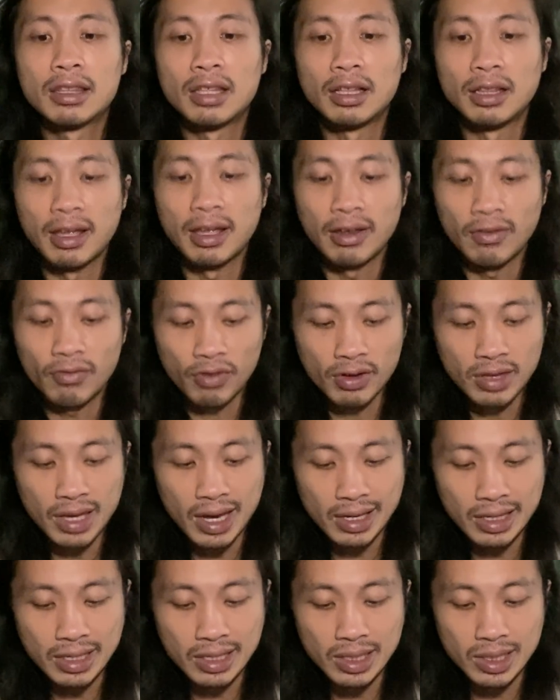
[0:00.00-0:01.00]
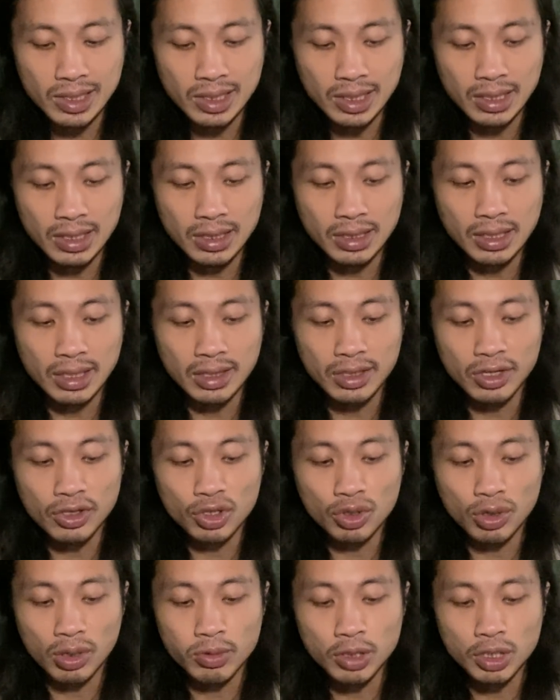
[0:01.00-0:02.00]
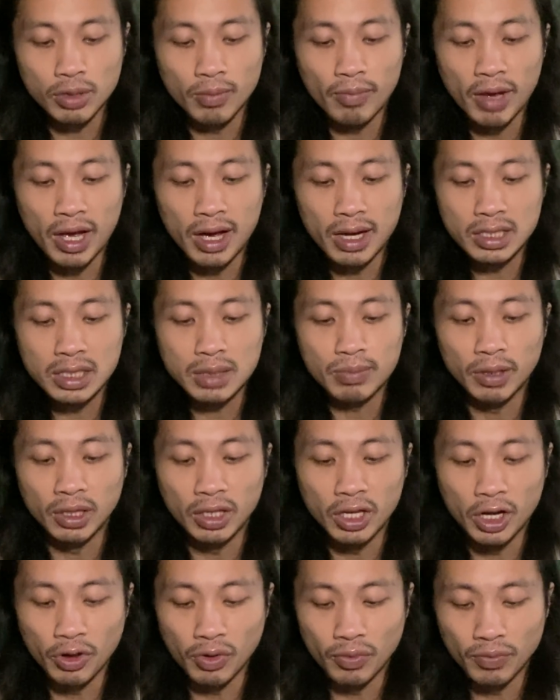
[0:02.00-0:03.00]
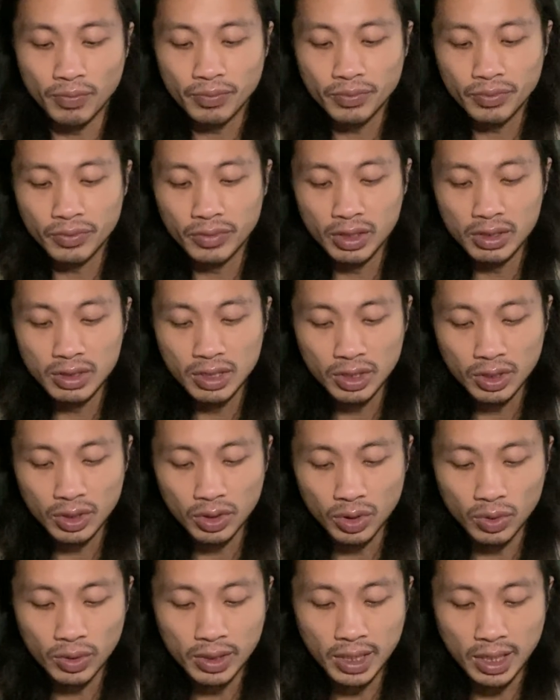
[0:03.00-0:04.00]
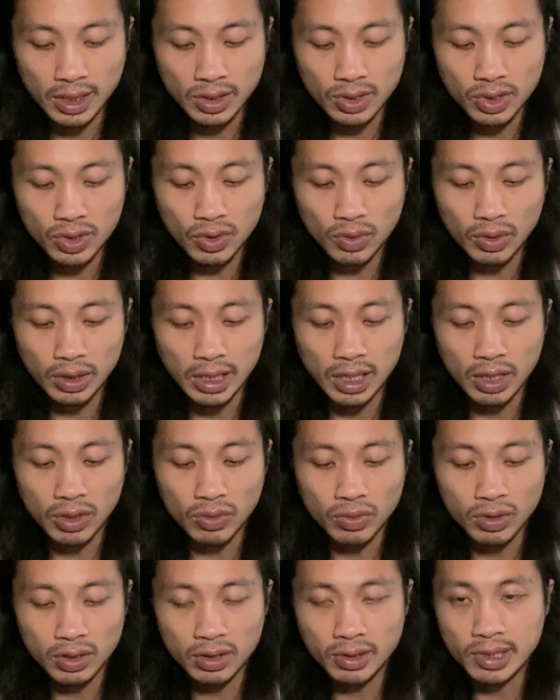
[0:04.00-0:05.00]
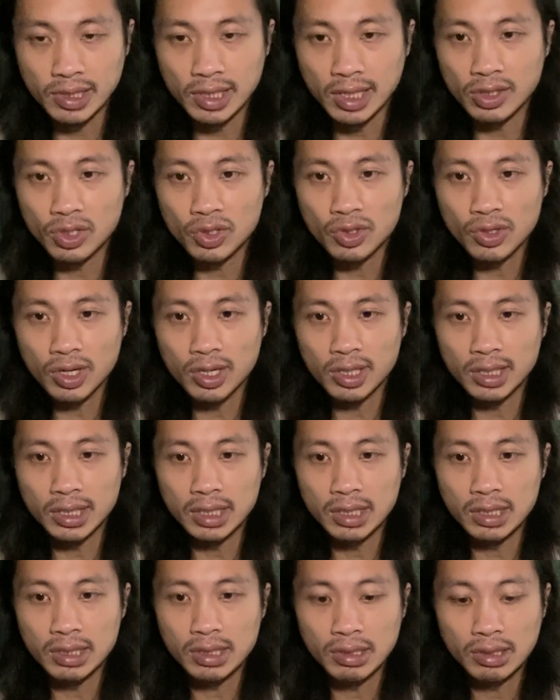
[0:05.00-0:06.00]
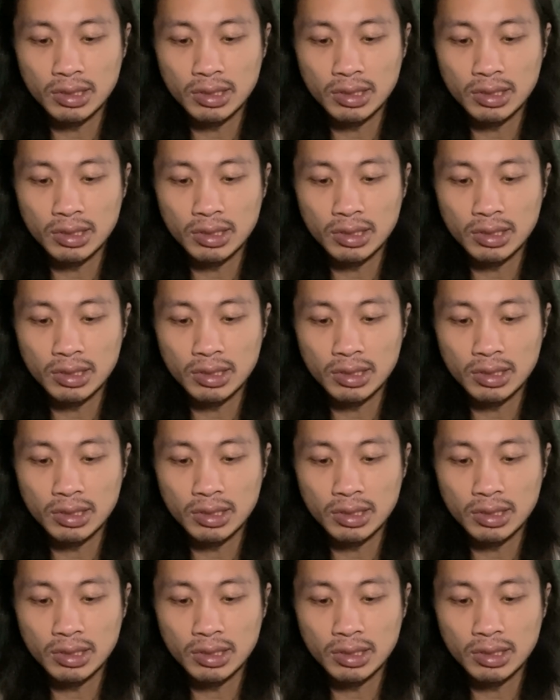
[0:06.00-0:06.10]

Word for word: the link for that is in the description box below. Okay, so Leo, let's get started.